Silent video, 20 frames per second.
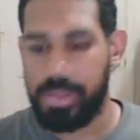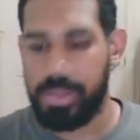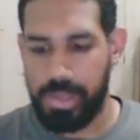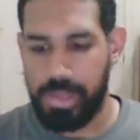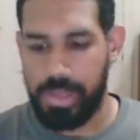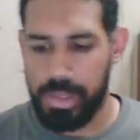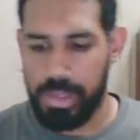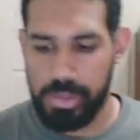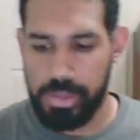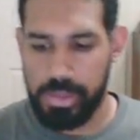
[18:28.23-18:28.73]

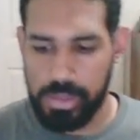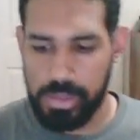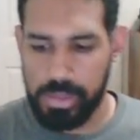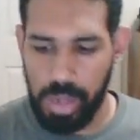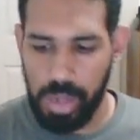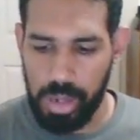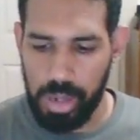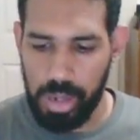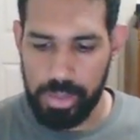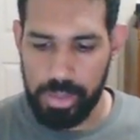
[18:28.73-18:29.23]
it's
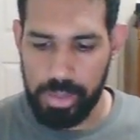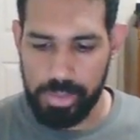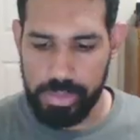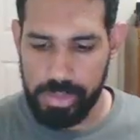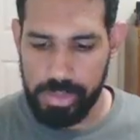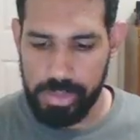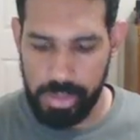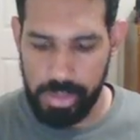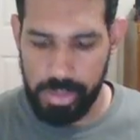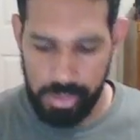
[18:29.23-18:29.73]
hard
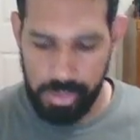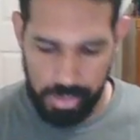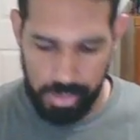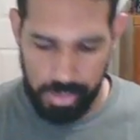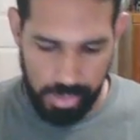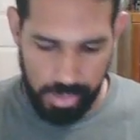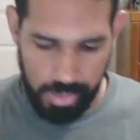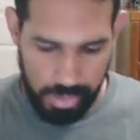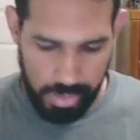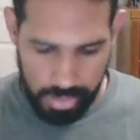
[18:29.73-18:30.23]
to
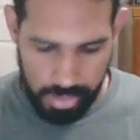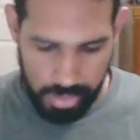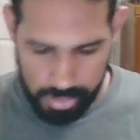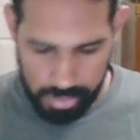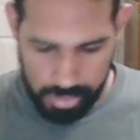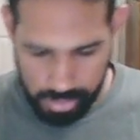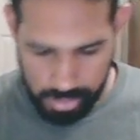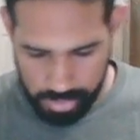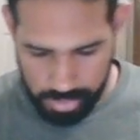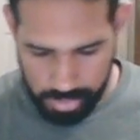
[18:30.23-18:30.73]

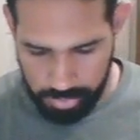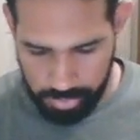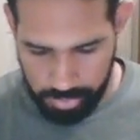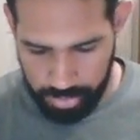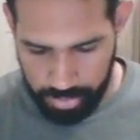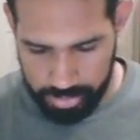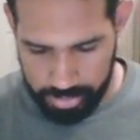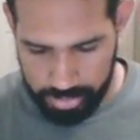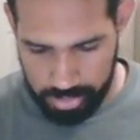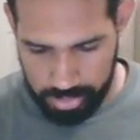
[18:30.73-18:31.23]
do,
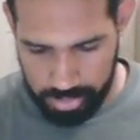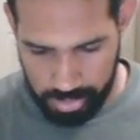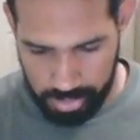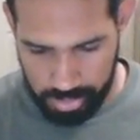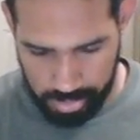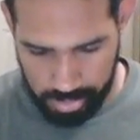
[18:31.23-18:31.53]
but